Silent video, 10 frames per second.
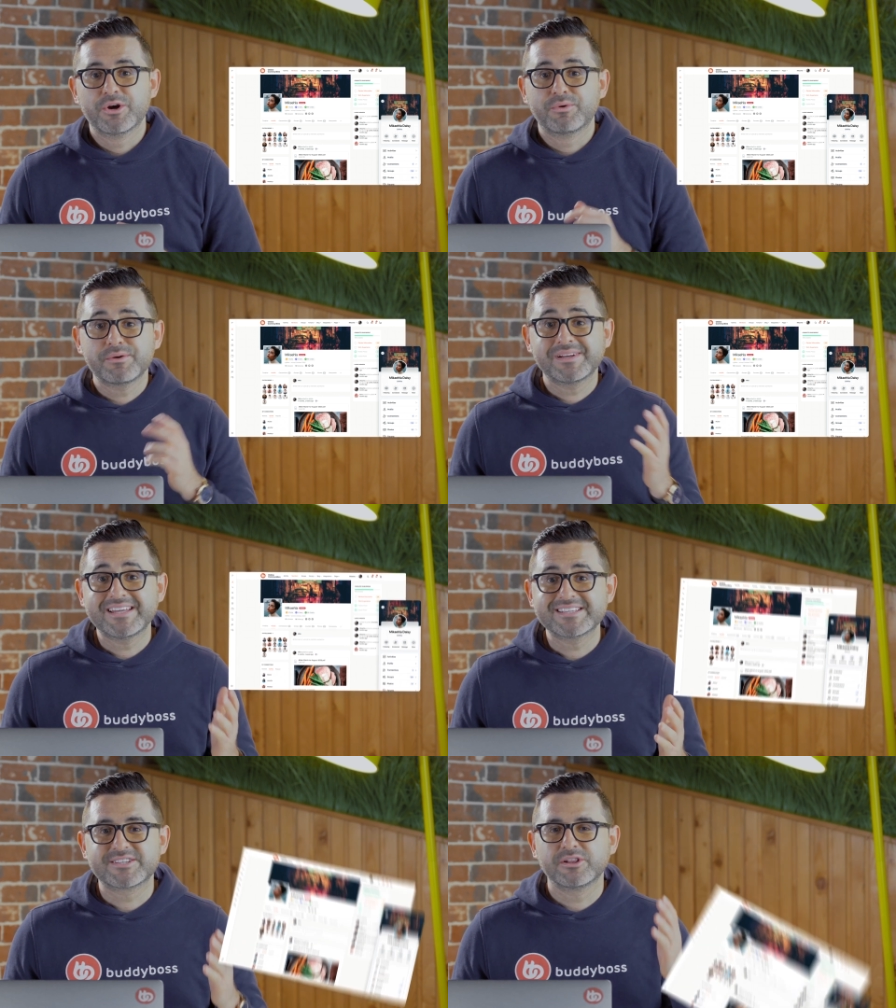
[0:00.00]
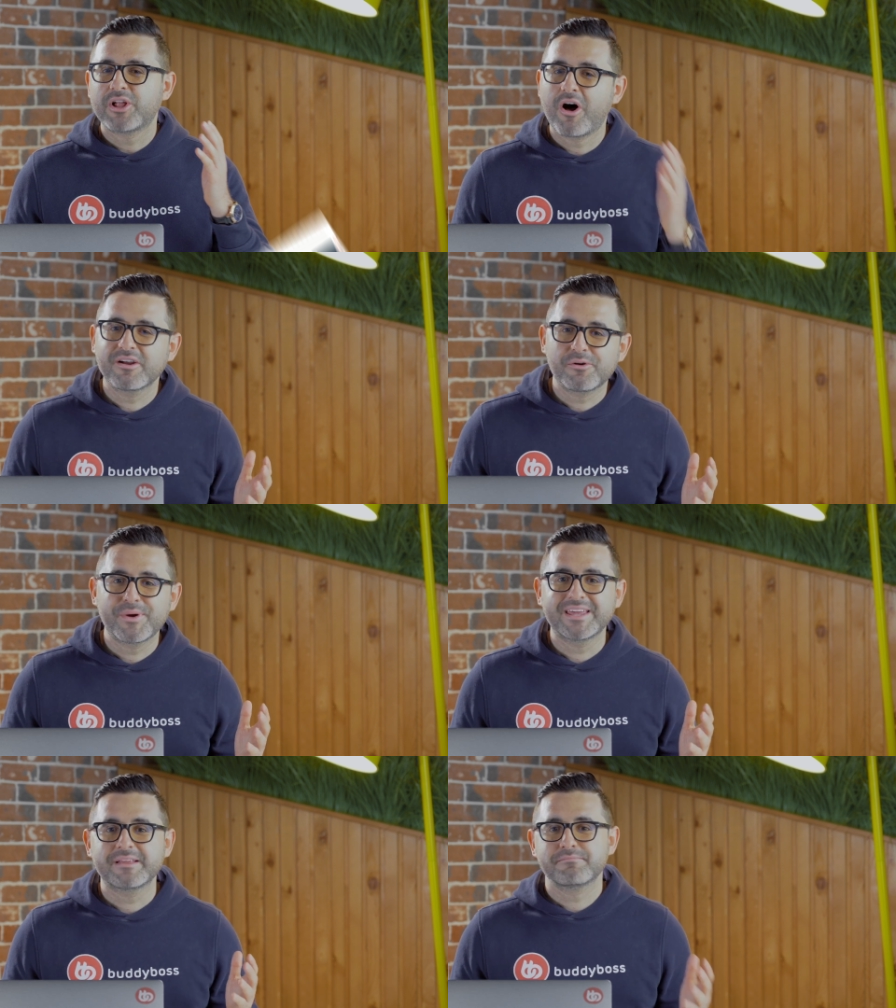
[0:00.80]
We released the
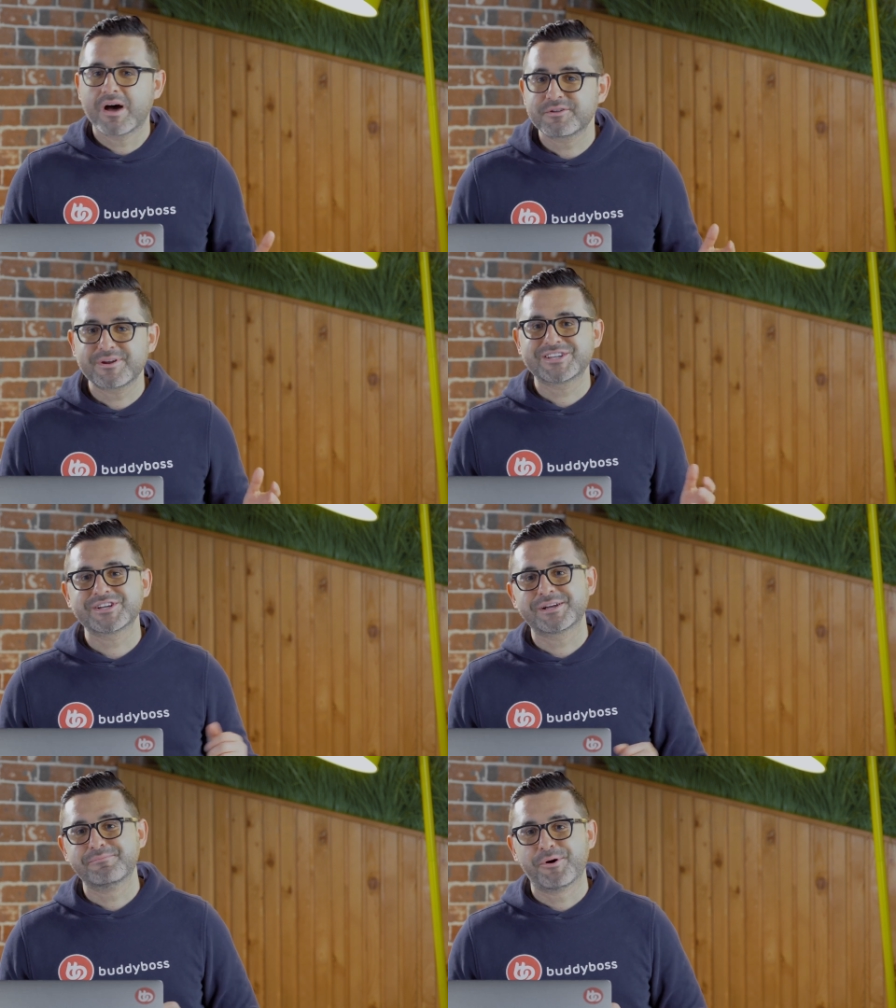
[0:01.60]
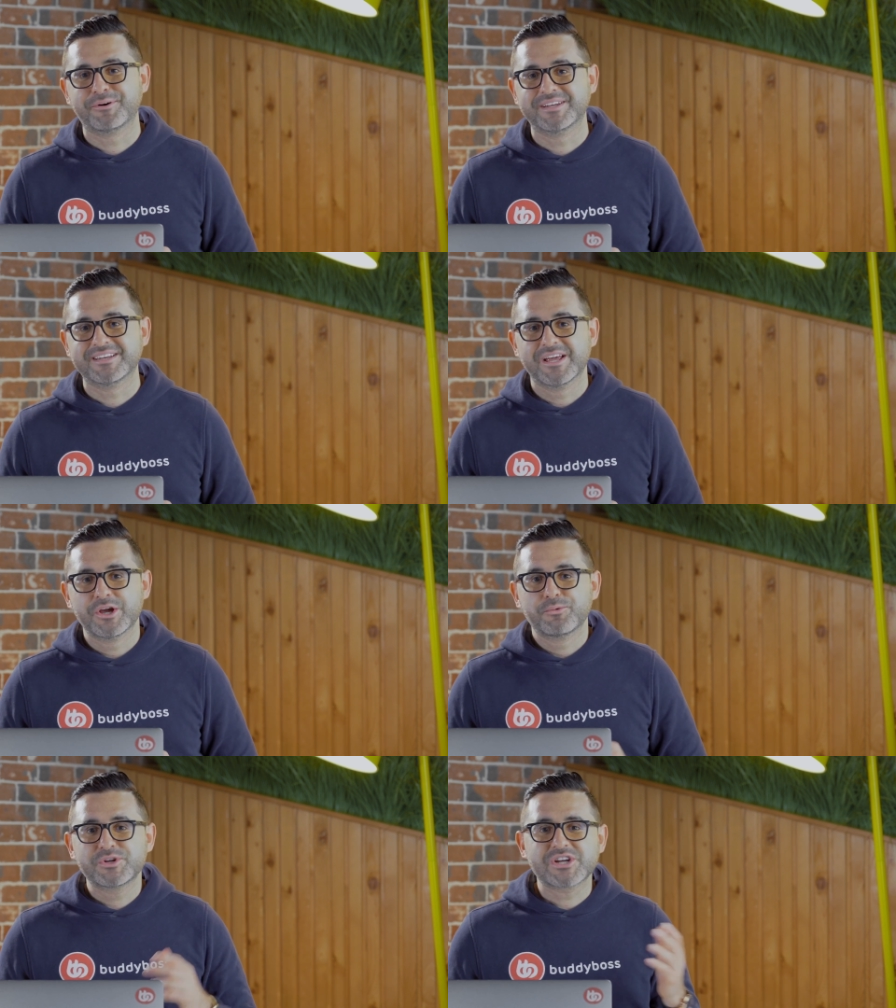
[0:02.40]
long-awaited moderation component,
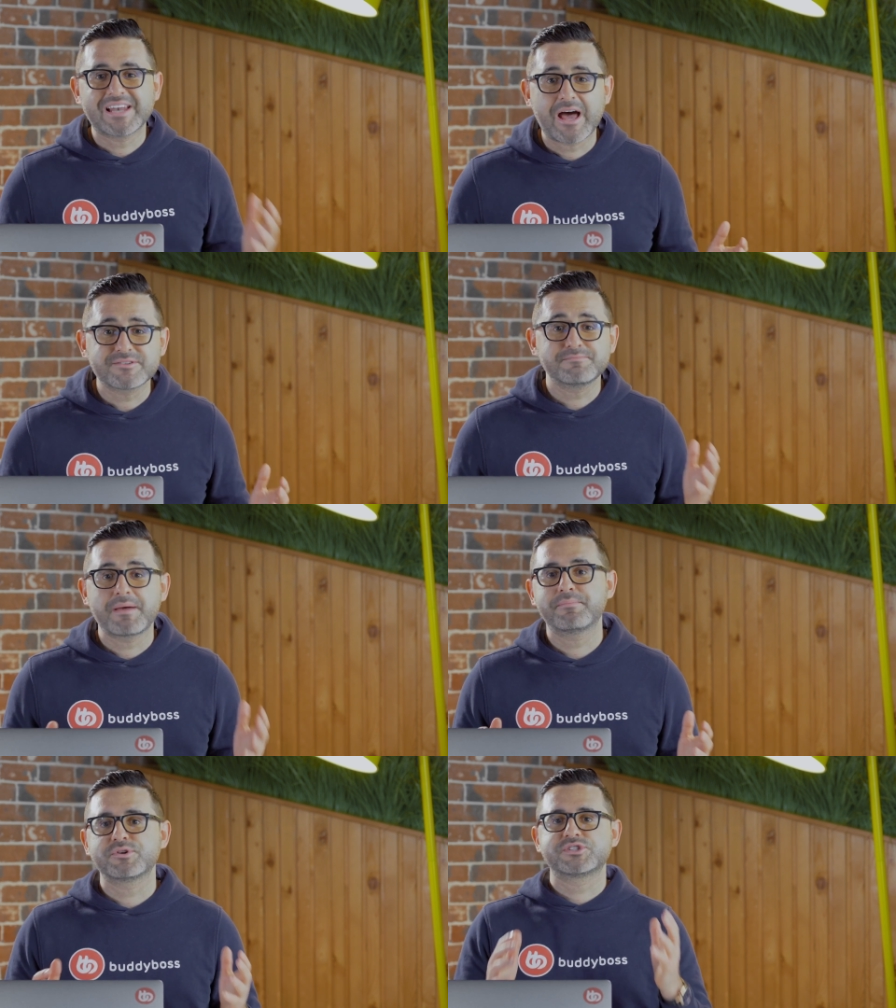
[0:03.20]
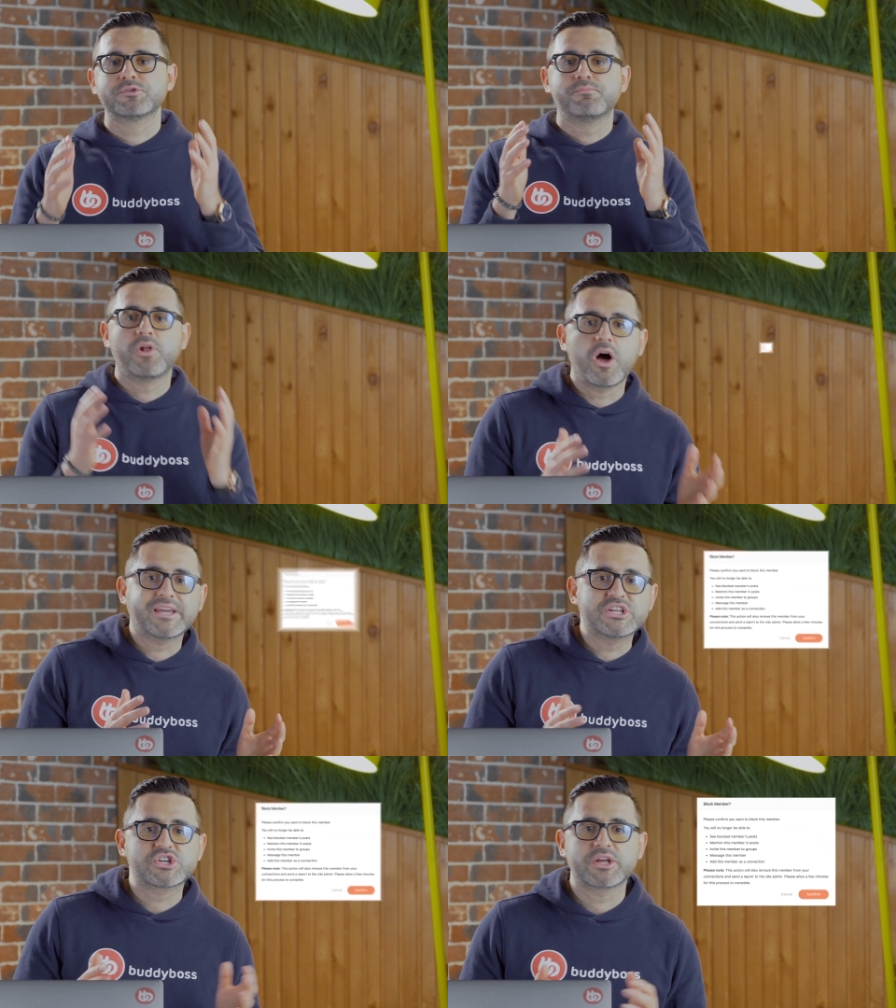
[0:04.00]
which allows members to
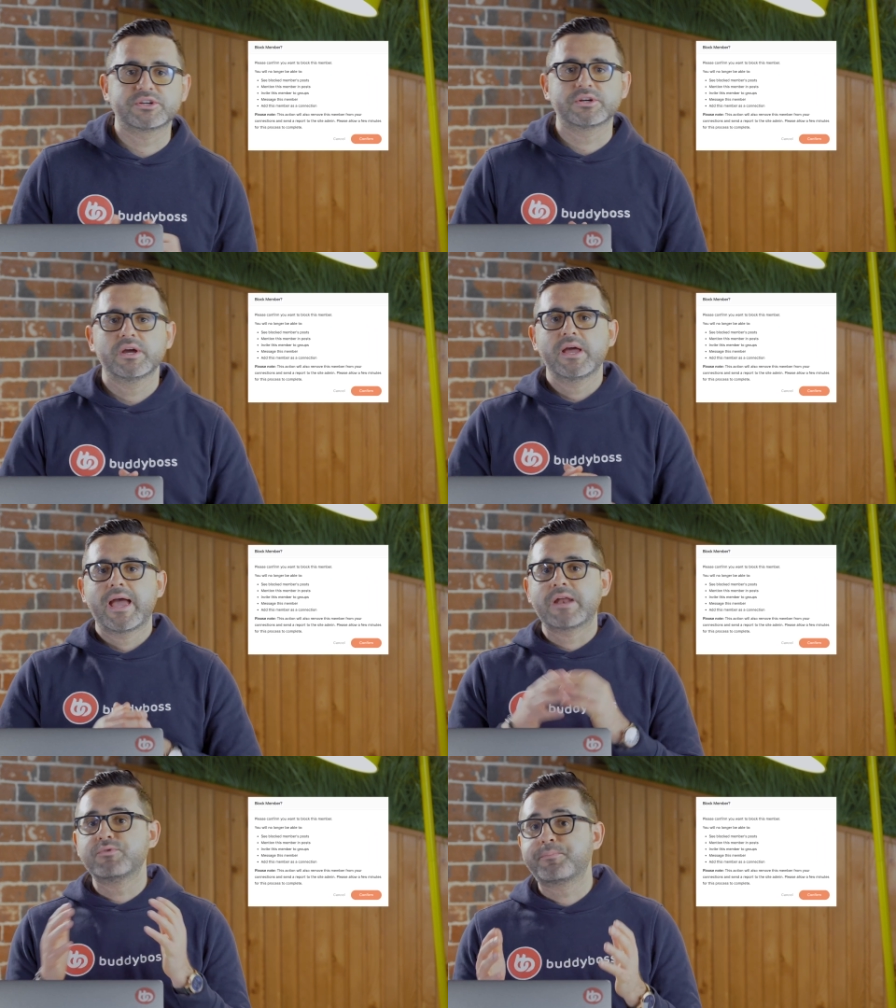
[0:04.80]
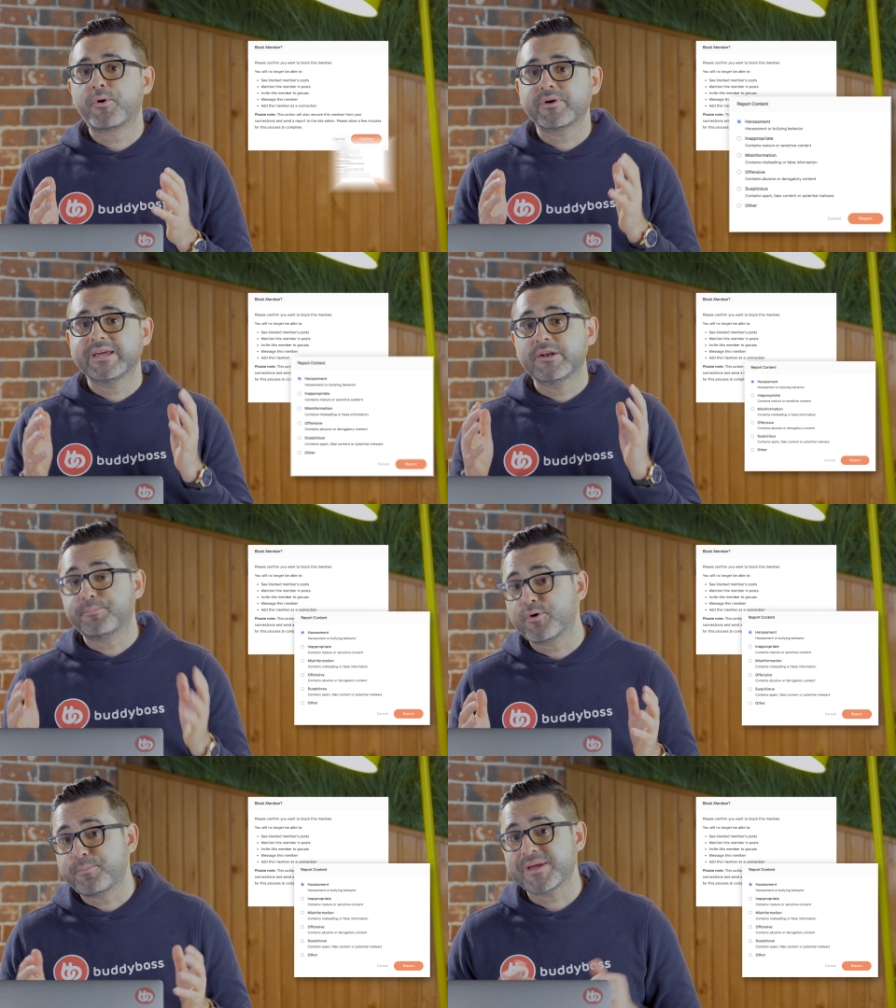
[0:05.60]
block each other and report
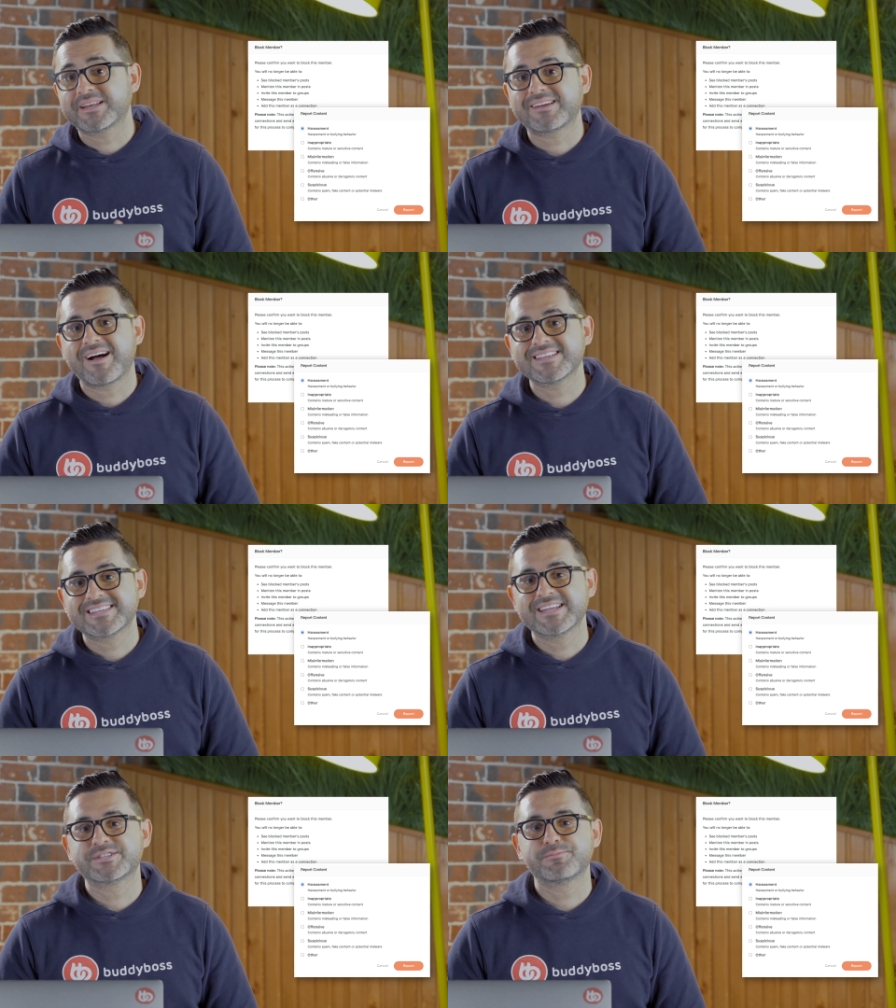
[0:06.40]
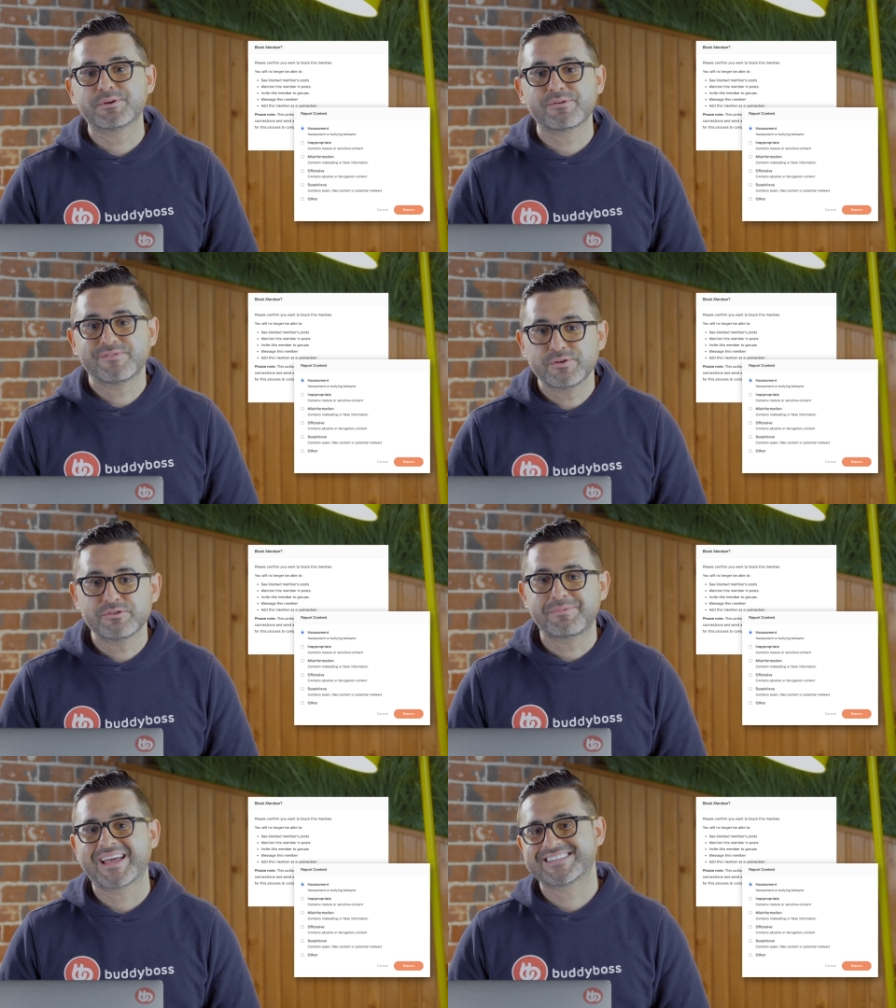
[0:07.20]
inappropriate content to be
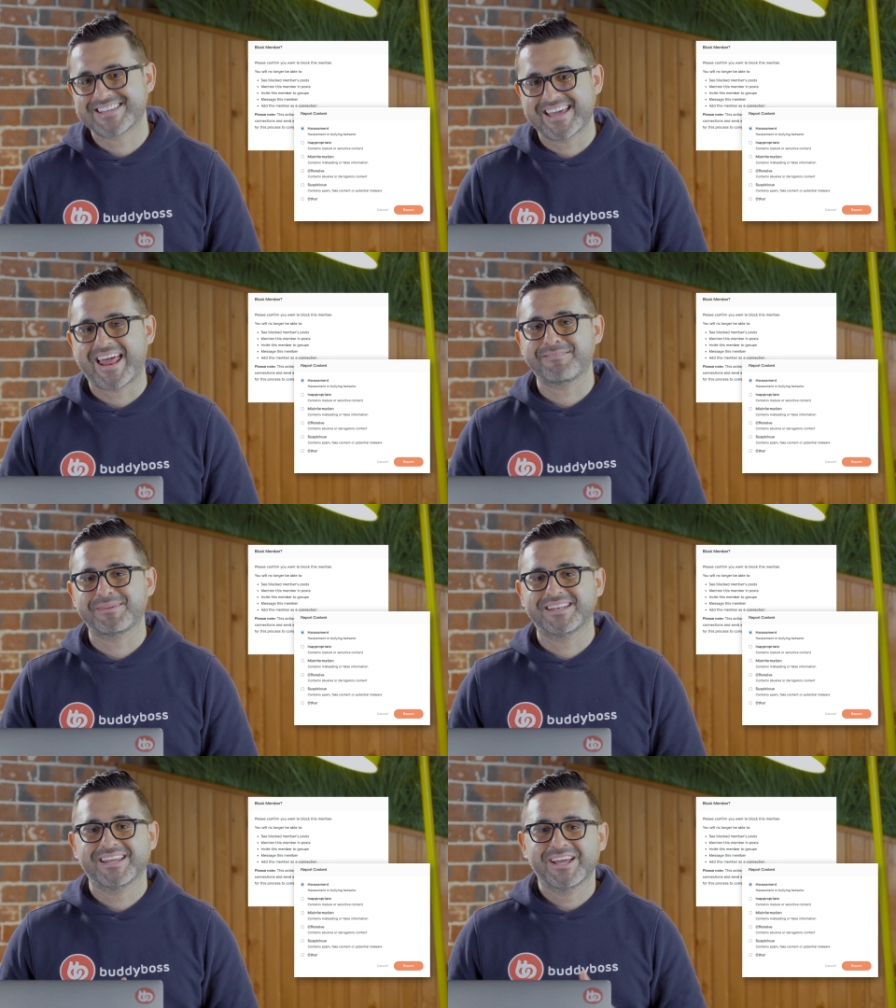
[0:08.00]
reviewed by a site admin.